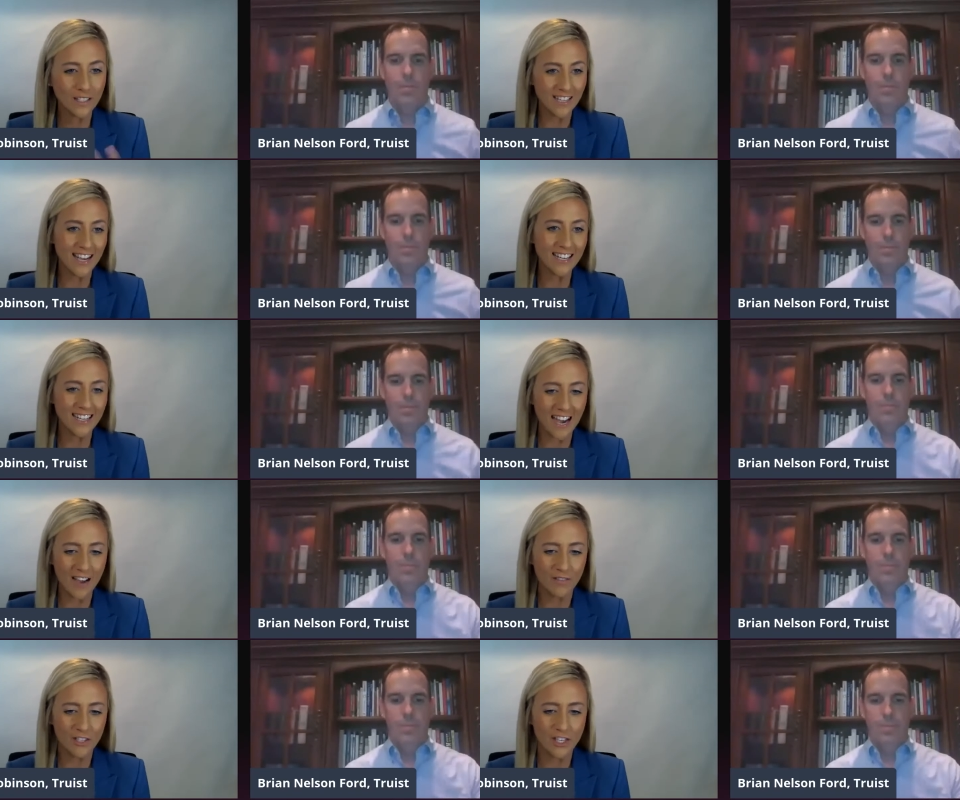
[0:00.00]
Speaker 1: excited
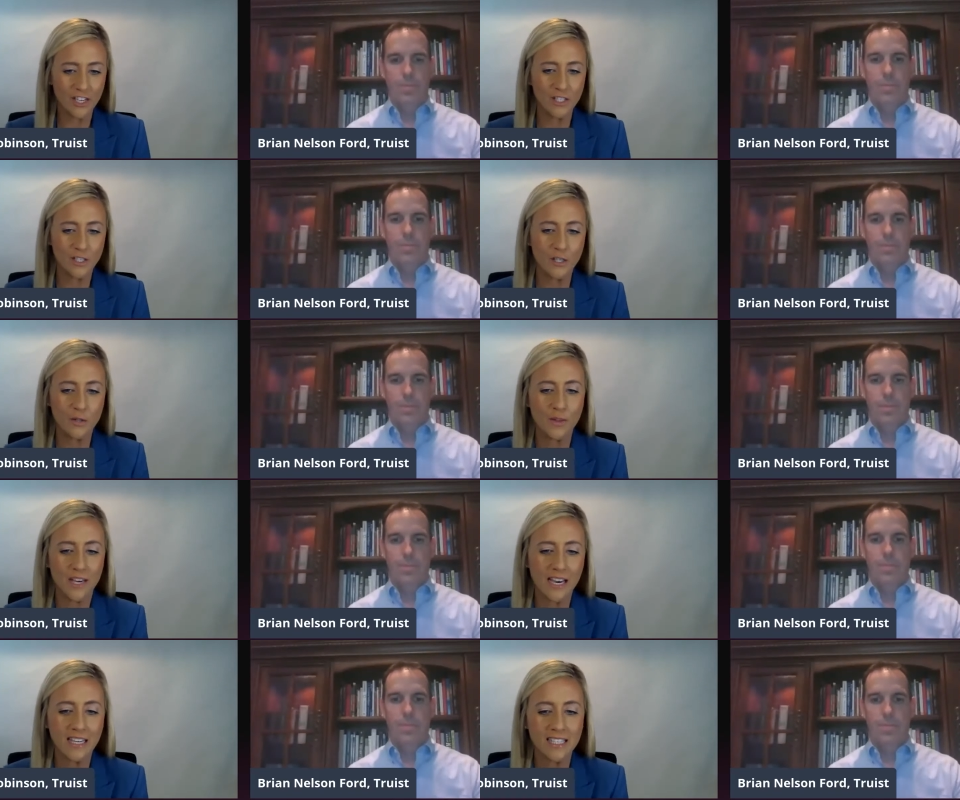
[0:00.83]
to have the chance to
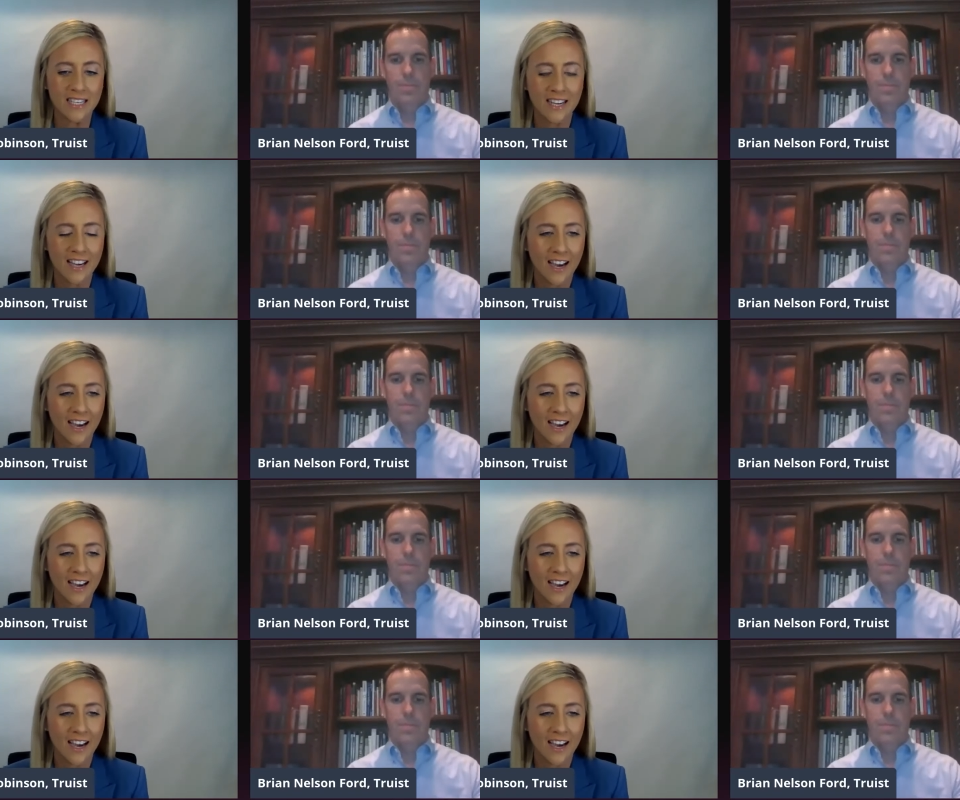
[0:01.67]
do that.